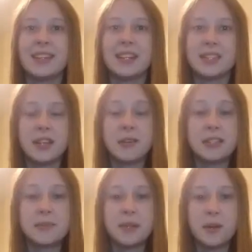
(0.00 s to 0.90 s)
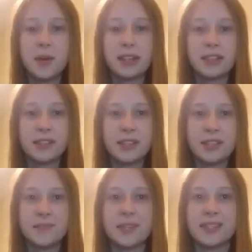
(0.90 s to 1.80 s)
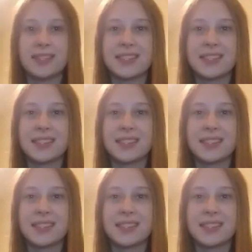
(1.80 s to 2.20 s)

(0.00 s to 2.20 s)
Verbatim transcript: it's going to be a white Christmas.